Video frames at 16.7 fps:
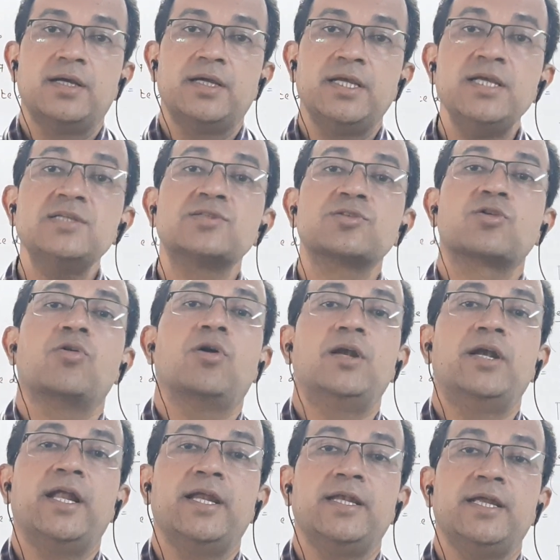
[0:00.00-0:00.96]
is
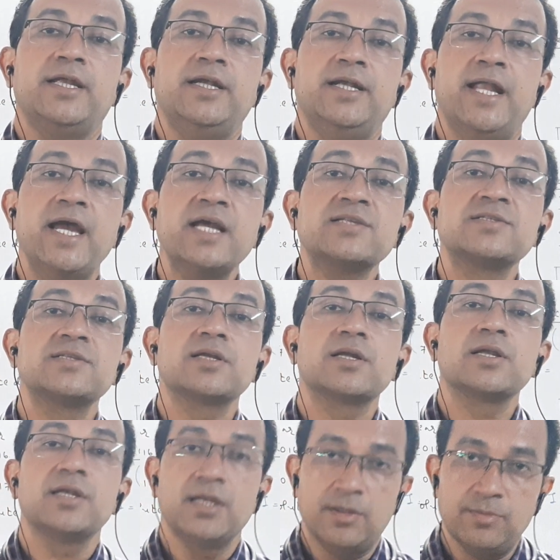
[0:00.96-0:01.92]
called an
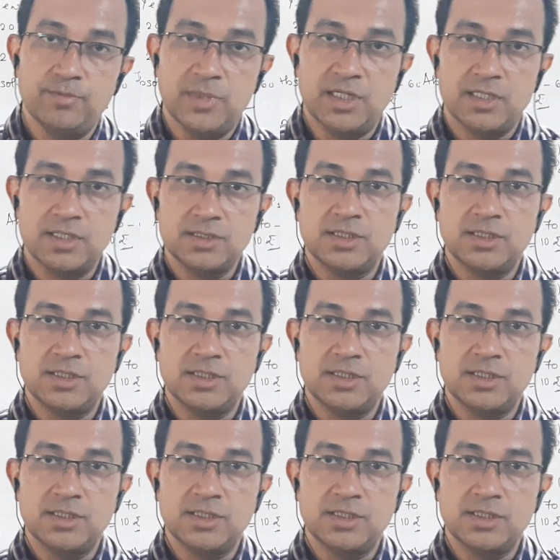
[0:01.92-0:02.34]
index number.